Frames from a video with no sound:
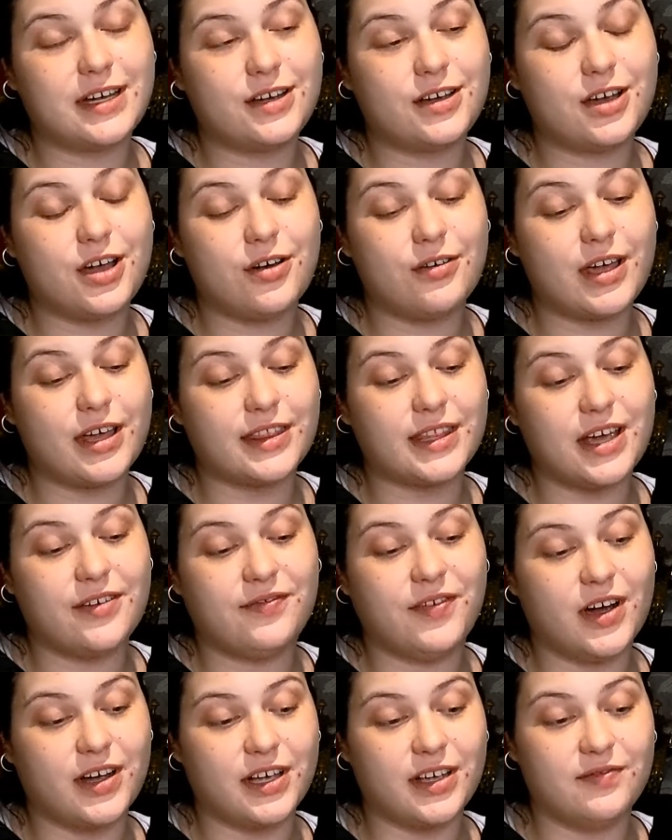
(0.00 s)
go get
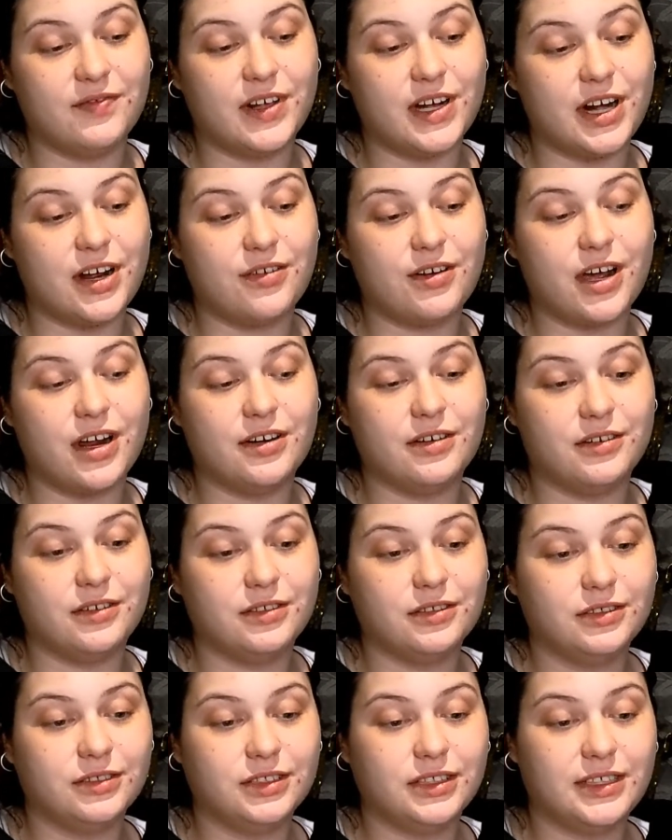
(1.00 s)
that fucking video done.
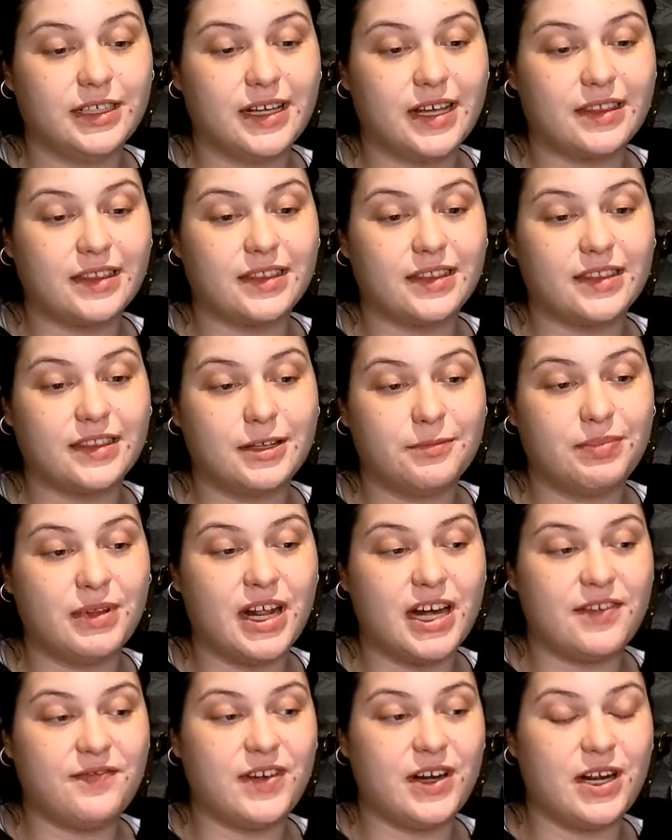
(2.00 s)
Get the
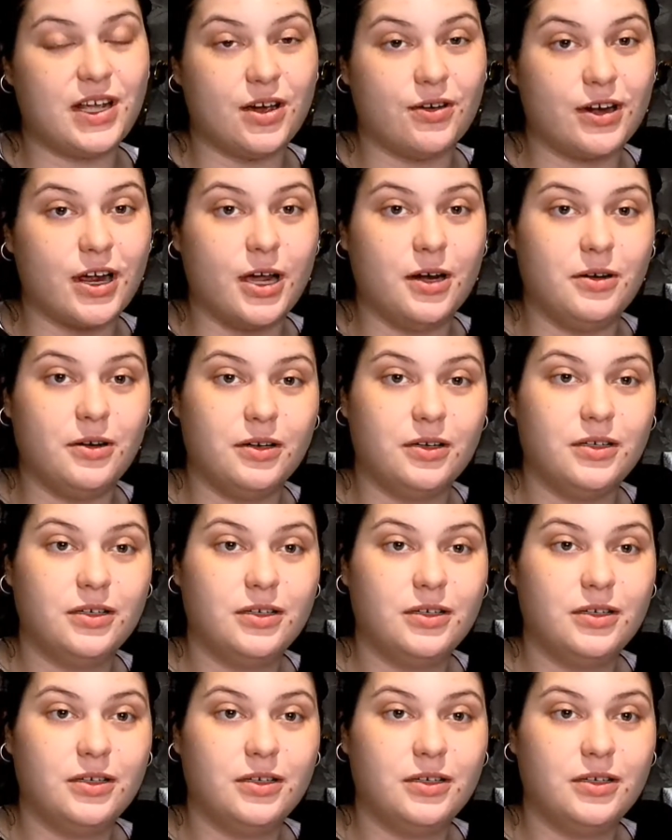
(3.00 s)
bloody video done.